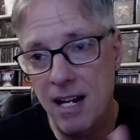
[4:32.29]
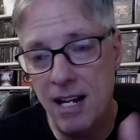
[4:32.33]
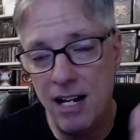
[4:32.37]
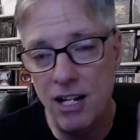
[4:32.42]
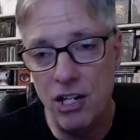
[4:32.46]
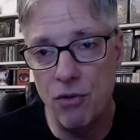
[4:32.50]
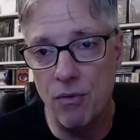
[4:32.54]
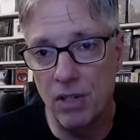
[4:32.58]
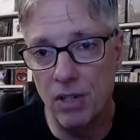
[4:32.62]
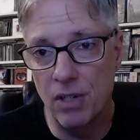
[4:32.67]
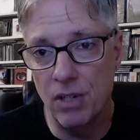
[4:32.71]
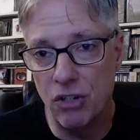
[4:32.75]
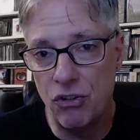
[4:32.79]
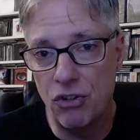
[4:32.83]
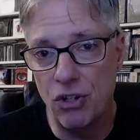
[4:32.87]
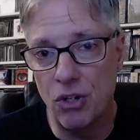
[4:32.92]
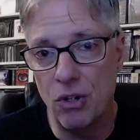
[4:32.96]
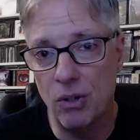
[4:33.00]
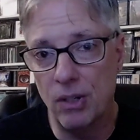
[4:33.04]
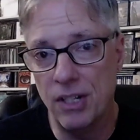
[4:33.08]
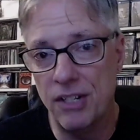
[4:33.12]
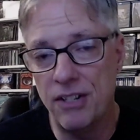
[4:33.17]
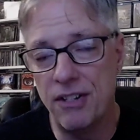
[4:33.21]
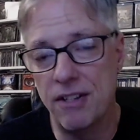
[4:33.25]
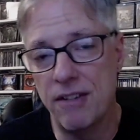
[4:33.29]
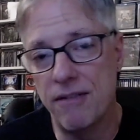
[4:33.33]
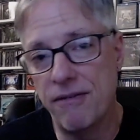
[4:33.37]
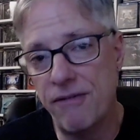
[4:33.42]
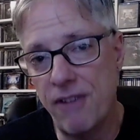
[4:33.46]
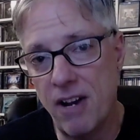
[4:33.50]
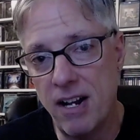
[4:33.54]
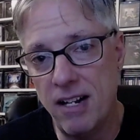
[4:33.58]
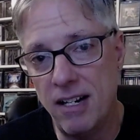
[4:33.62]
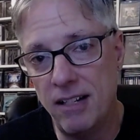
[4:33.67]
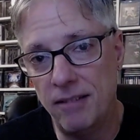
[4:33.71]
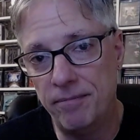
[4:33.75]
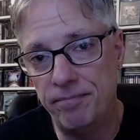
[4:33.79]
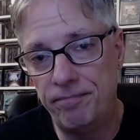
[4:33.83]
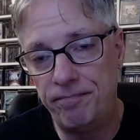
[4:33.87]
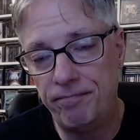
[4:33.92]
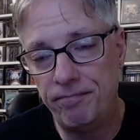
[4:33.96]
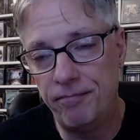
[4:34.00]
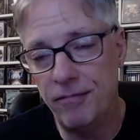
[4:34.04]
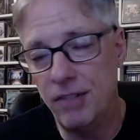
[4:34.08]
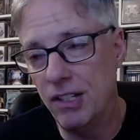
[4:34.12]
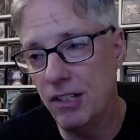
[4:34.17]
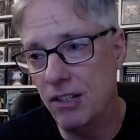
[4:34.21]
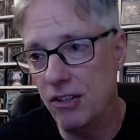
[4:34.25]
You really should go listen to Fighting.
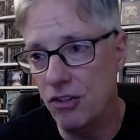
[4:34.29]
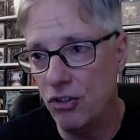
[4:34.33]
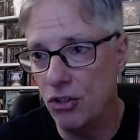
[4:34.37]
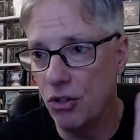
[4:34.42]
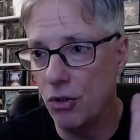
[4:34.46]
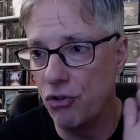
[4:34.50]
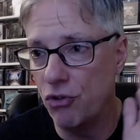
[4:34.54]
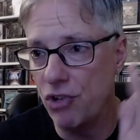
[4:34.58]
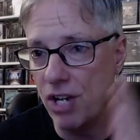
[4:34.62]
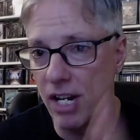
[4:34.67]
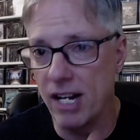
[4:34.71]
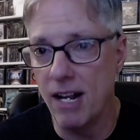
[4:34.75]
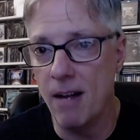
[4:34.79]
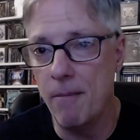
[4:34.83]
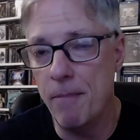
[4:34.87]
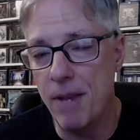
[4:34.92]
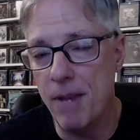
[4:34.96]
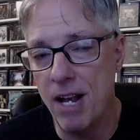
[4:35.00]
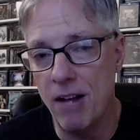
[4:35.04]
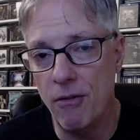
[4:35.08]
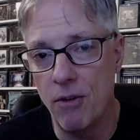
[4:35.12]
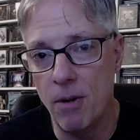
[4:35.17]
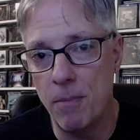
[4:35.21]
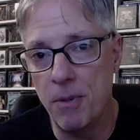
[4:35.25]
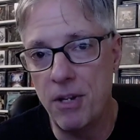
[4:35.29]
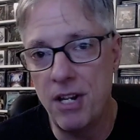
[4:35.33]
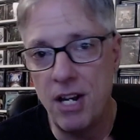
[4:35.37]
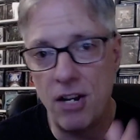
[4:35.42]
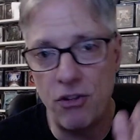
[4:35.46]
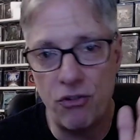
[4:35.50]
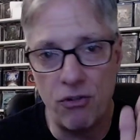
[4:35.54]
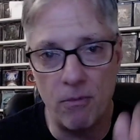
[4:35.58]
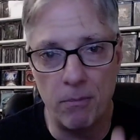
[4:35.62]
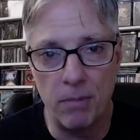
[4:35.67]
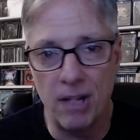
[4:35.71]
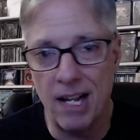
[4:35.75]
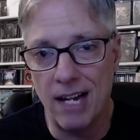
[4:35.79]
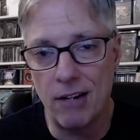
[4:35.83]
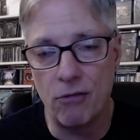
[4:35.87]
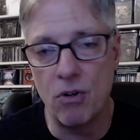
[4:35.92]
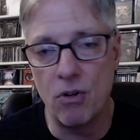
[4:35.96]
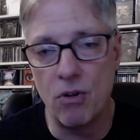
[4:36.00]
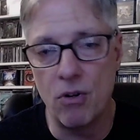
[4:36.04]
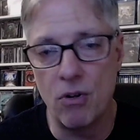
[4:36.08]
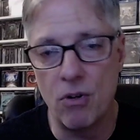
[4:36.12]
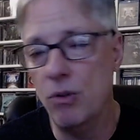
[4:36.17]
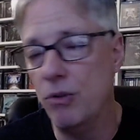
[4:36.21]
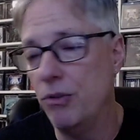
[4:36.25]
You should go check out Bad Reputation, Black
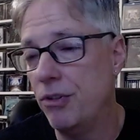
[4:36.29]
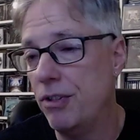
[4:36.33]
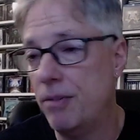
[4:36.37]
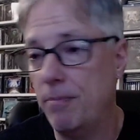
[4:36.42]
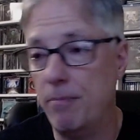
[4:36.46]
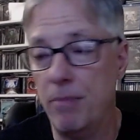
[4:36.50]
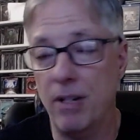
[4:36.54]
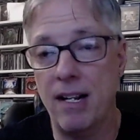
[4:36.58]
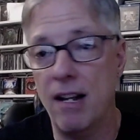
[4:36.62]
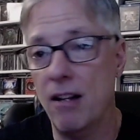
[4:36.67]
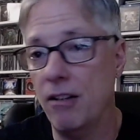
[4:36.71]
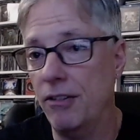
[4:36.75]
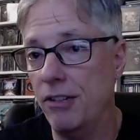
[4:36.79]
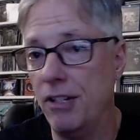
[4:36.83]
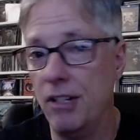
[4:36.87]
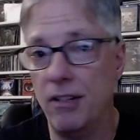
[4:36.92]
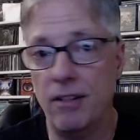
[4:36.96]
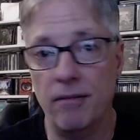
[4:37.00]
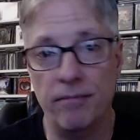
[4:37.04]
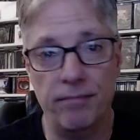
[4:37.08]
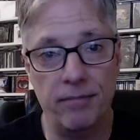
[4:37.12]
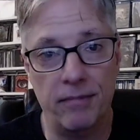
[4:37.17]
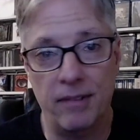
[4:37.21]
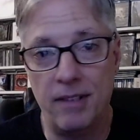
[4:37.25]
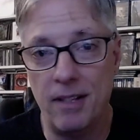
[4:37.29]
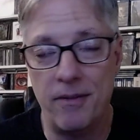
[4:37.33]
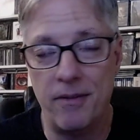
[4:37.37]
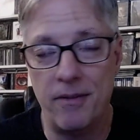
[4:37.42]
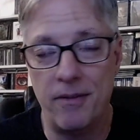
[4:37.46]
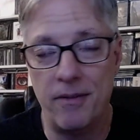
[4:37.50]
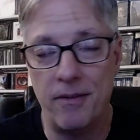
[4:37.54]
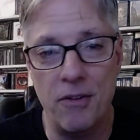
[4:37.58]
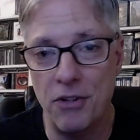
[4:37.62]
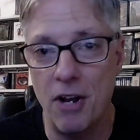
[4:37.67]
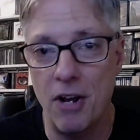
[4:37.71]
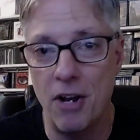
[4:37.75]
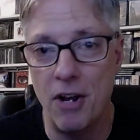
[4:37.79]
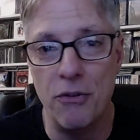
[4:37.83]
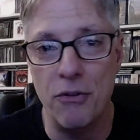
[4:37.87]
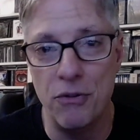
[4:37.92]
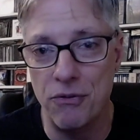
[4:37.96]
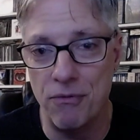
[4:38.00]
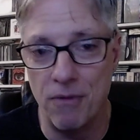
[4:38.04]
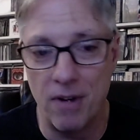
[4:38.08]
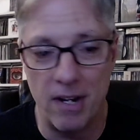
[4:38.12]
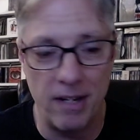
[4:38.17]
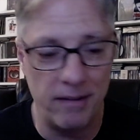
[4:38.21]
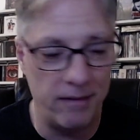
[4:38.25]
Rose. But hell, you can, there's others,
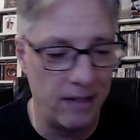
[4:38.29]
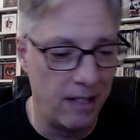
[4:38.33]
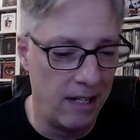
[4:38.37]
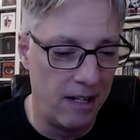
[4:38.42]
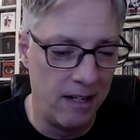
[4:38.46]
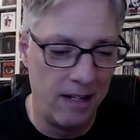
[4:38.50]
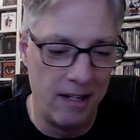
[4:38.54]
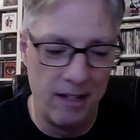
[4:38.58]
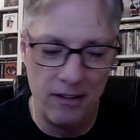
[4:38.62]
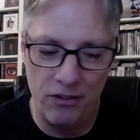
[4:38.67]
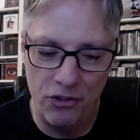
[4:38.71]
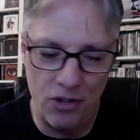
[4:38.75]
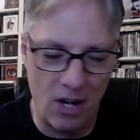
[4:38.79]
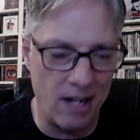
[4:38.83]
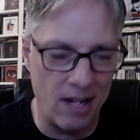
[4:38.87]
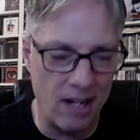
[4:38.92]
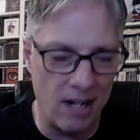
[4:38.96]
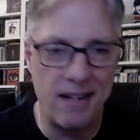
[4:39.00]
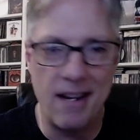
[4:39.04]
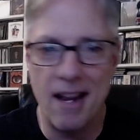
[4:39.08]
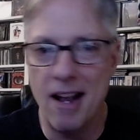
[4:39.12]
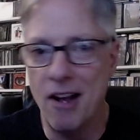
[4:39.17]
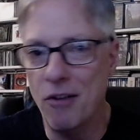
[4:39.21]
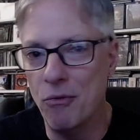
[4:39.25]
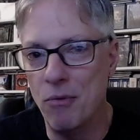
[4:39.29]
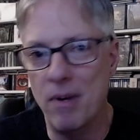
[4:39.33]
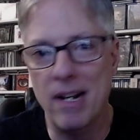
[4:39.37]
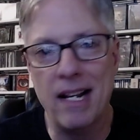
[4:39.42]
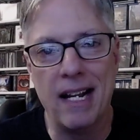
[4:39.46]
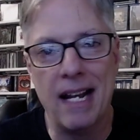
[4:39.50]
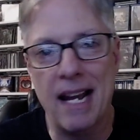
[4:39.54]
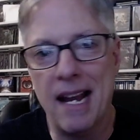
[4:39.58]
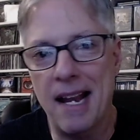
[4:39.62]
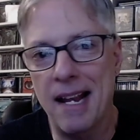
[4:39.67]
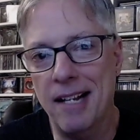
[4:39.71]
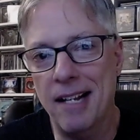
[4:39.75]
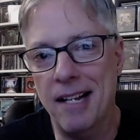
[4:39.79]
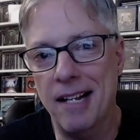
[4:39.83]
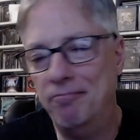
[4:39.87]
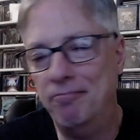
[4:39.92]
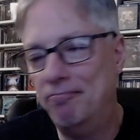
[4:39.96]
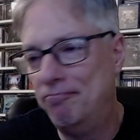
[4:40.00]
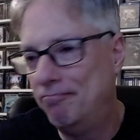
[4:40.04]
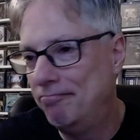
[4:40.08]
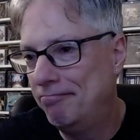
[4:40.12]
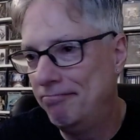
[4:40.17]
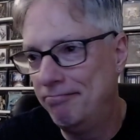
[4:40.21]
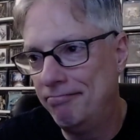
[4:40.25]
right? Chinatown, Renegade,
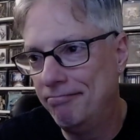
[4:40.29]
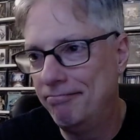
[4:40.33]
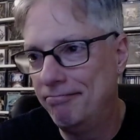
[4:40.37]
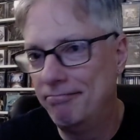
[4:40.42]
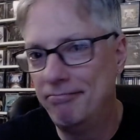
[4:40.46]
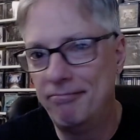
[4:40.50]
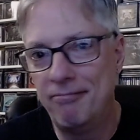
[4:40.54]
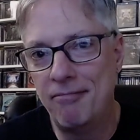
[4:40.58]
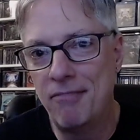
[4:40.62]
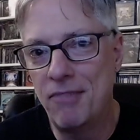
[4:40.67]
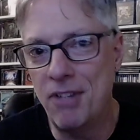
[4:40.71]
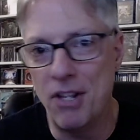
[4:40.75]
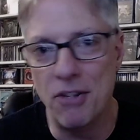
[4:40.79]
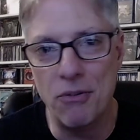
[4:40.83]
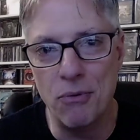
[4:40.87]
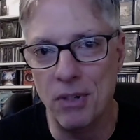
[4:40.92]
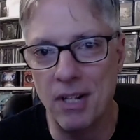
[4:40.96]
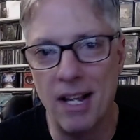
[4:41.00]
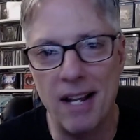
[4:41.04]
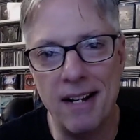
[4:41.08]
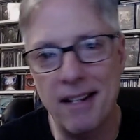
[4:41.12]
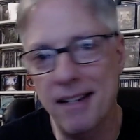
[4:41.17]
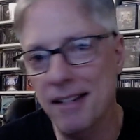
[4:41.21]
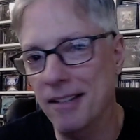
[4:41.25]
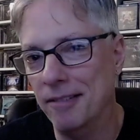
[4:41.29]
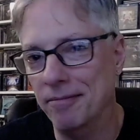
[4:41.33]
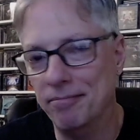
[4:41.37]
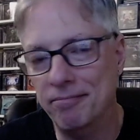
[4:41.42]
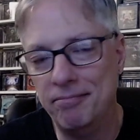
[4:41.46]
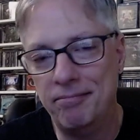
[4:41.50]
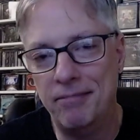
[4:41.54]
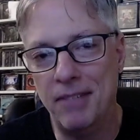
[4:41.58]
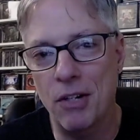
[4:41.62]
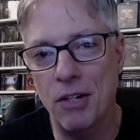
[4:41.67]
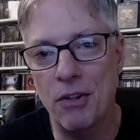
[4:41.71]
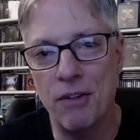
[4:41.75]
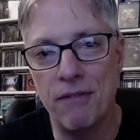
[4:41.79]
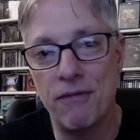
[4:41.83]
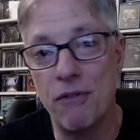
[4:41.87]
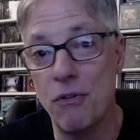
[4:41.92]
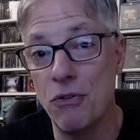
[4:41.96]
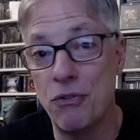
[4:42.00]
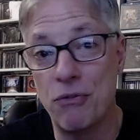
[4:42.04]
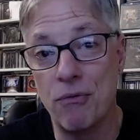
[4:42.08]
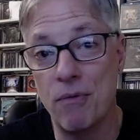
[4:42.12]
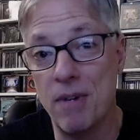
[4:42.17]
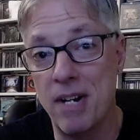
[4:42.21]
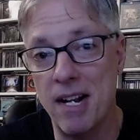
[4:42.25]
Thunder and Lightning, you know, the
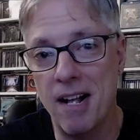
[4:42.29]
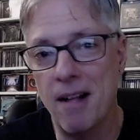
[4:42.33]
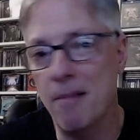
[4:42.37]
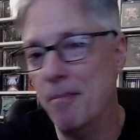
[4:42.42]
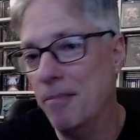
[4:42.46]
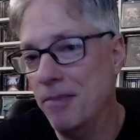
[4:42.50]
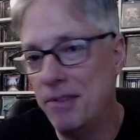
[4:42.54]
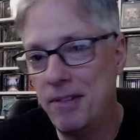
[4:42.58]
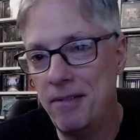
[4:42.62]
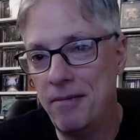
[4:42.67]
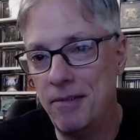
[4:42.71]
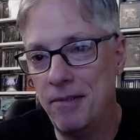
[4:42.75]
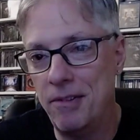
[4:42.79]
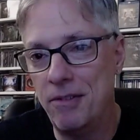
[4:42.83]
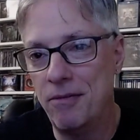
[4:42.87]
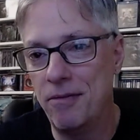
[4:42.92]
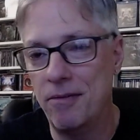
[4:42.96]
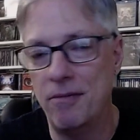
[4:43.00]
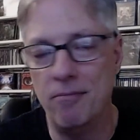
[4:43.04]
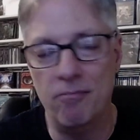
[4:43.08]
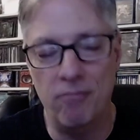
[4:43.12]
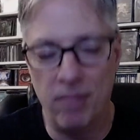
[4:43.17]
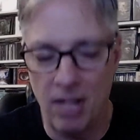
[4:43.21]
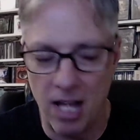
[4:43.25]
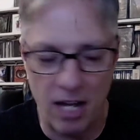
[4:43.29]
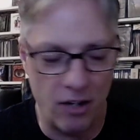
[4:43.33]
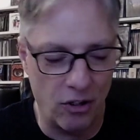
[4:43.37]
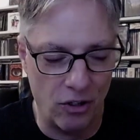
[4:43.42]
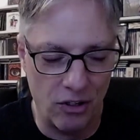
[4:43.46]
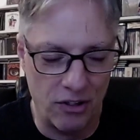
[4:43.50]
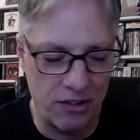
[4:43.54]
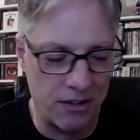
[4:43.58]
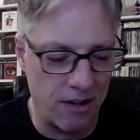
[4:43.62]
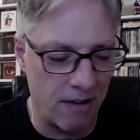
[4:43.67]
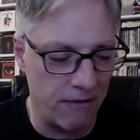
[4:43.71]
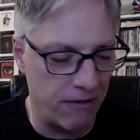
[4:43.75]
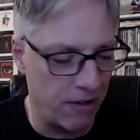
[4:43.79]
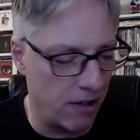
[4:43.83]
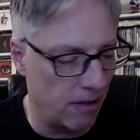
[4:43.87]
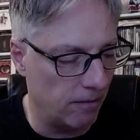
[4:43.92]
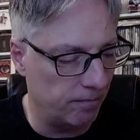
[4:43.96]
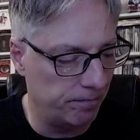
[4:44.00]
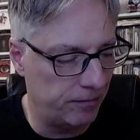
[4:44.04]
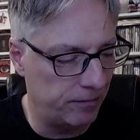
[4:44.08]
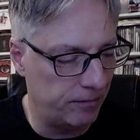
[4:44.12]
first three albums. It's a lot of good stuff here.